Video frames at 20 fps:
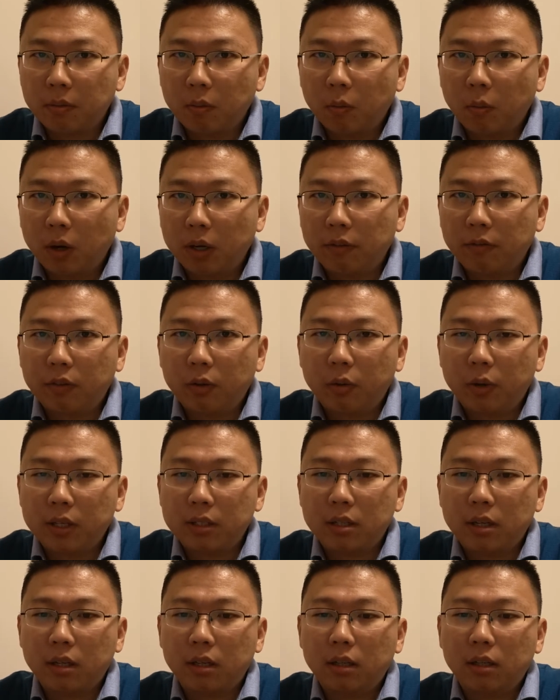one of the
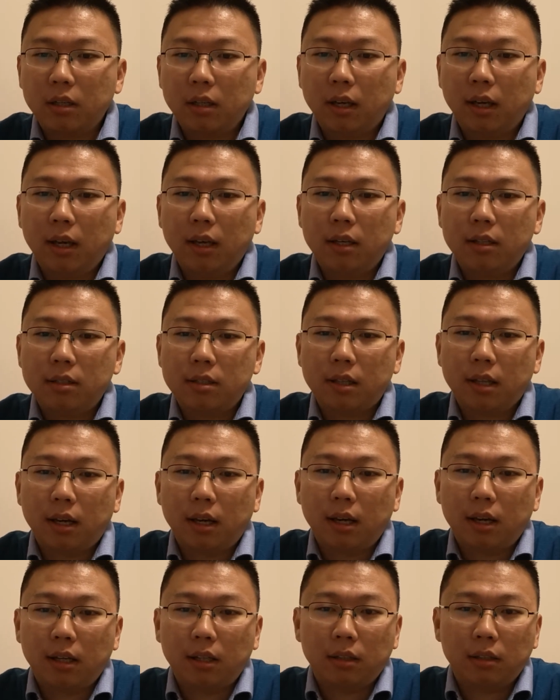reasons is
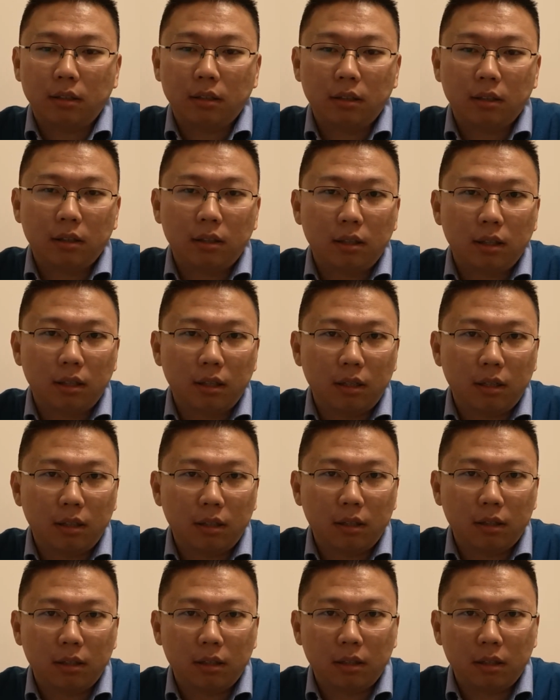that
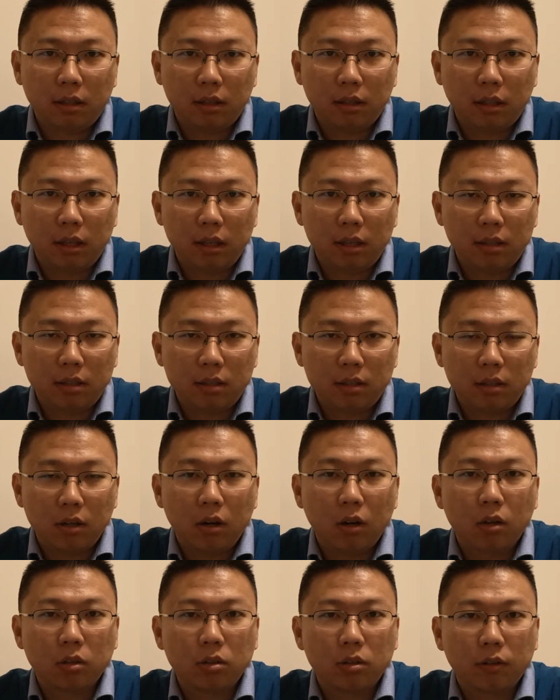there is
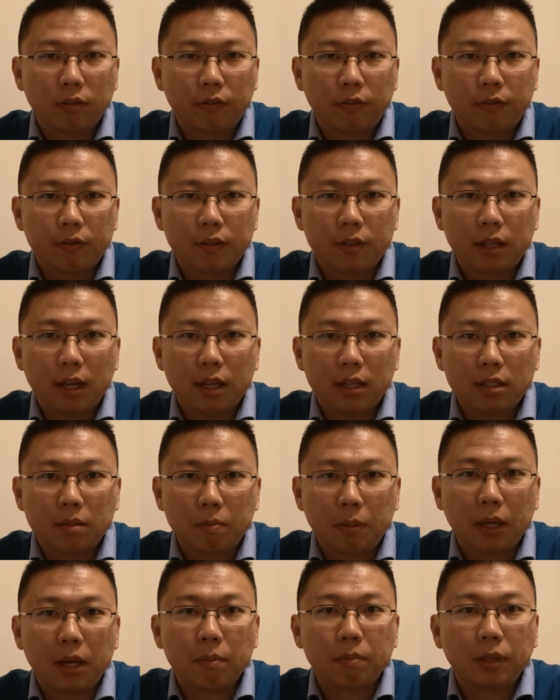lots of things
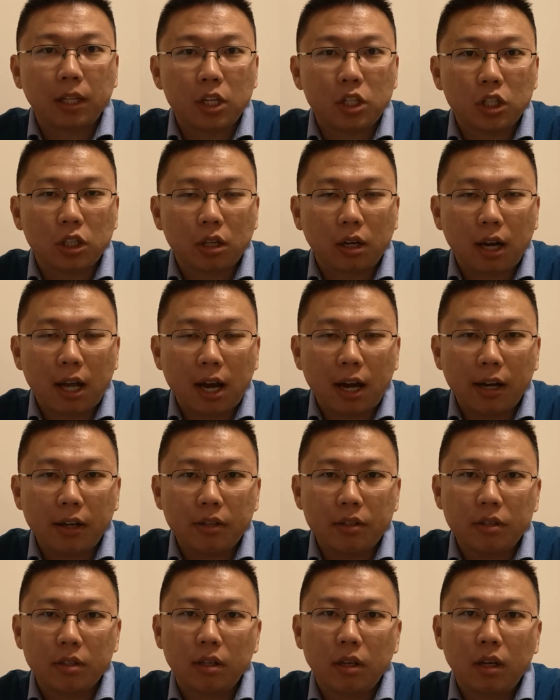become
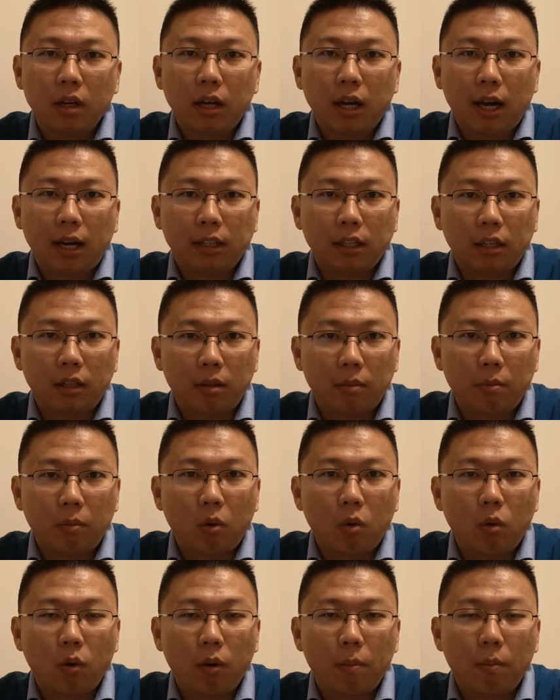digitalized and then
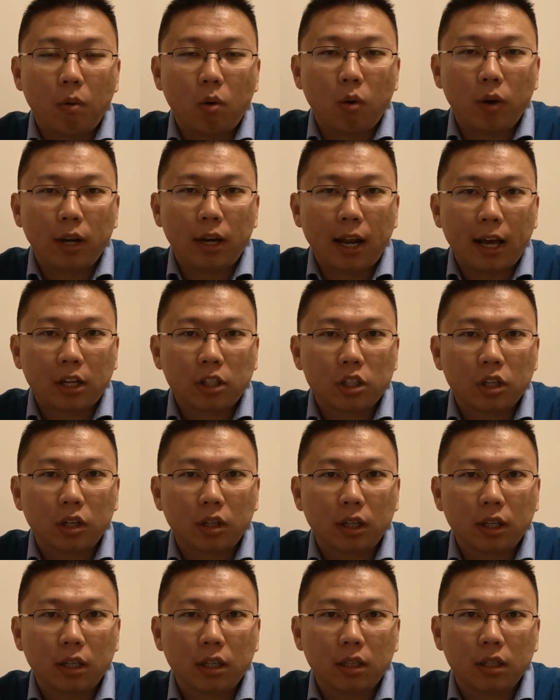more and more
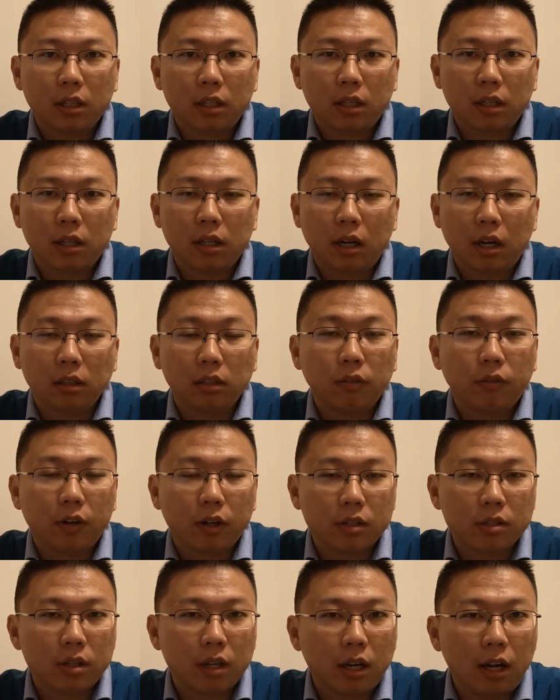electronic,
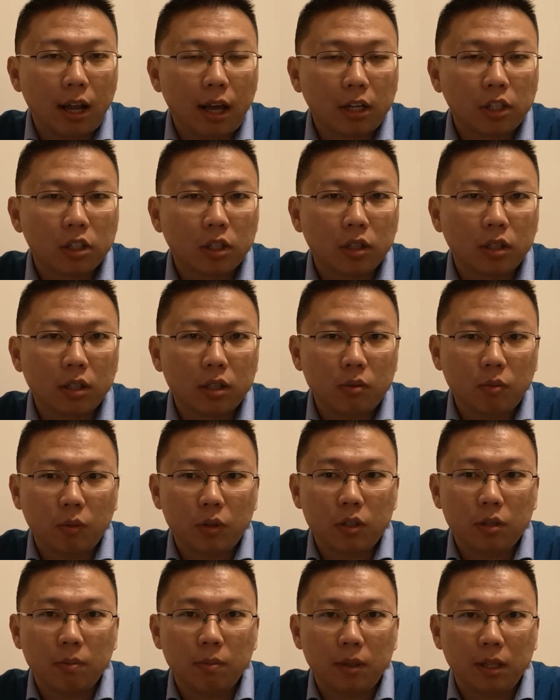advanced electronic,
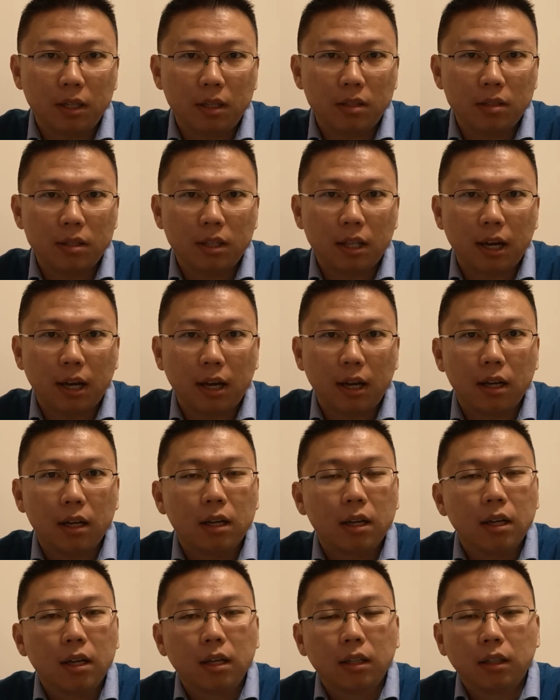which means that
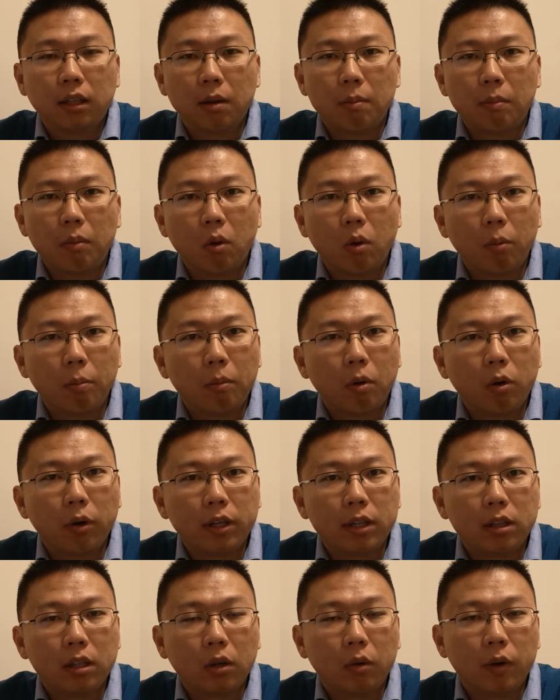there are more and more
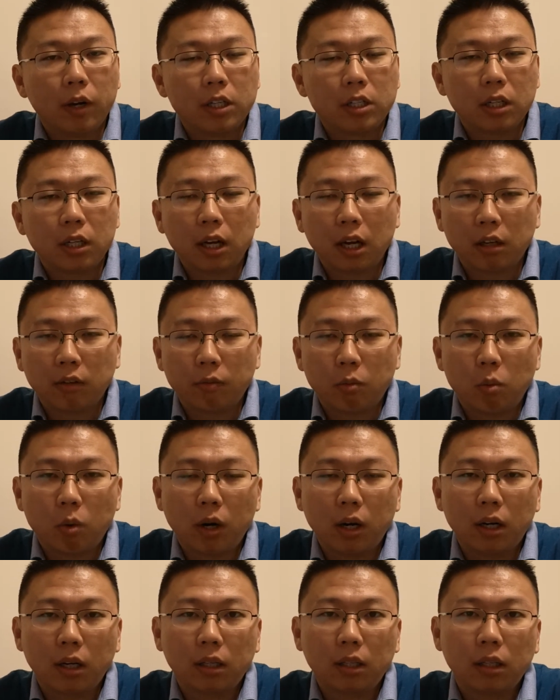integration kind of
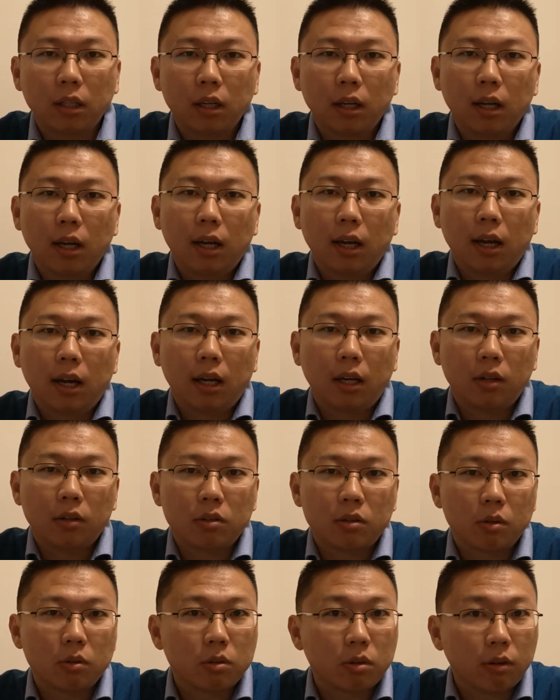work and
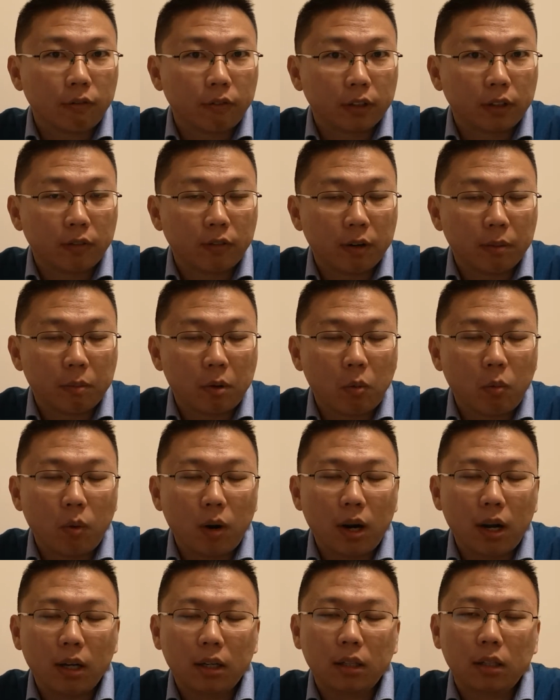also software development
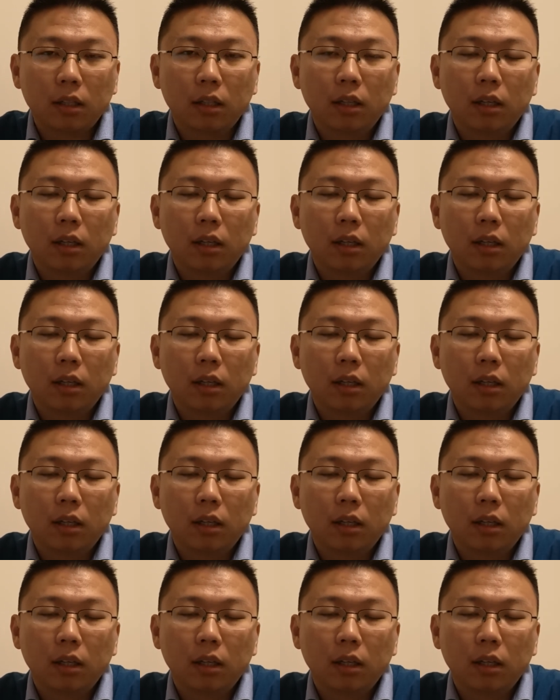work,